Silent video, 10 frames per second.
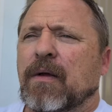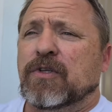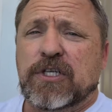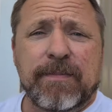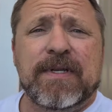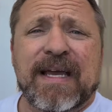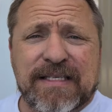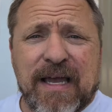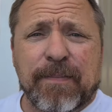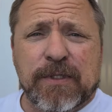Cheap Date's
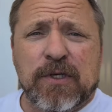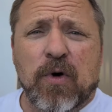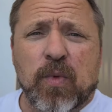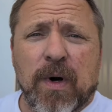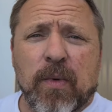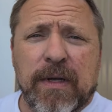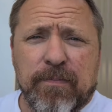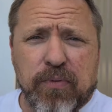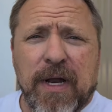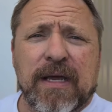episode where we
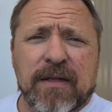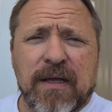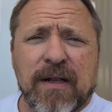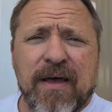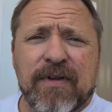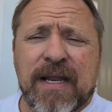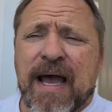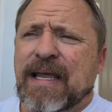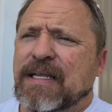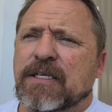break into the
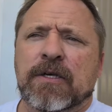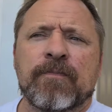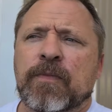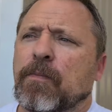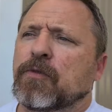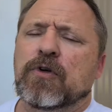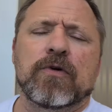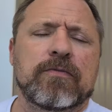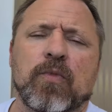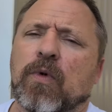1190s,
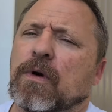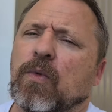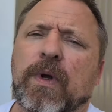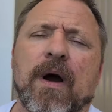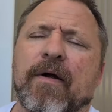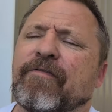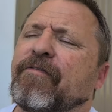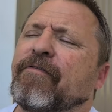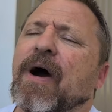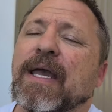dude, we are
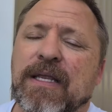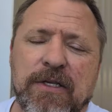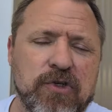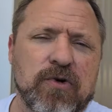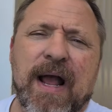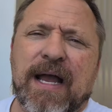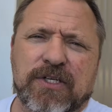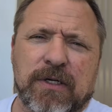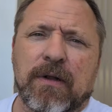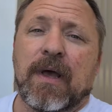fighting
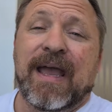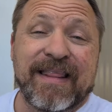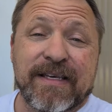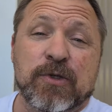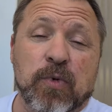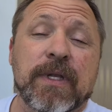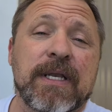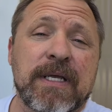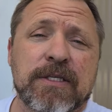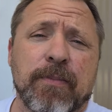traction, and this really
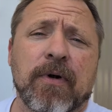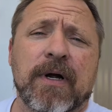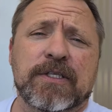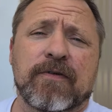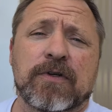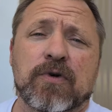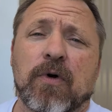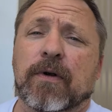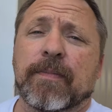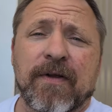needs a progressive
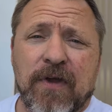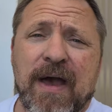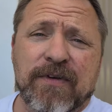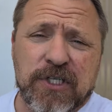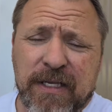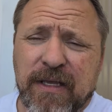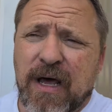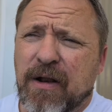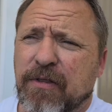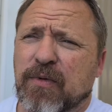controller. But if you haven't checked that
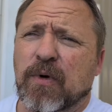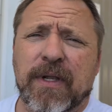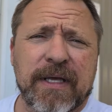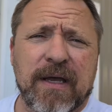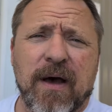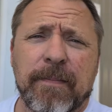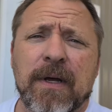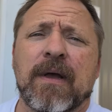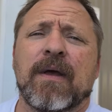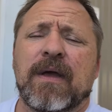out, I'll throw the link up
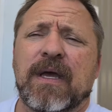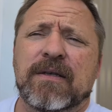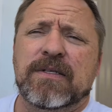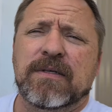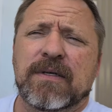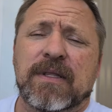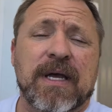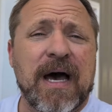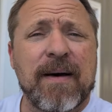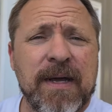into the
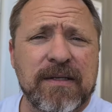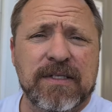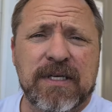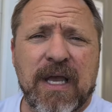comments,